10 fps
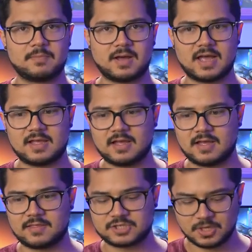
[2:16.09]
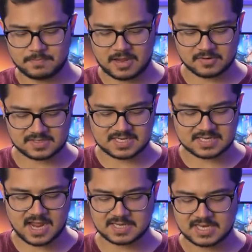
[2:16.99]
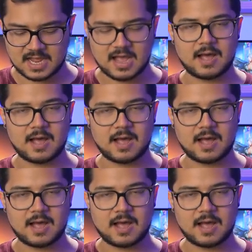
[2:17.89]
by the chip makers these days,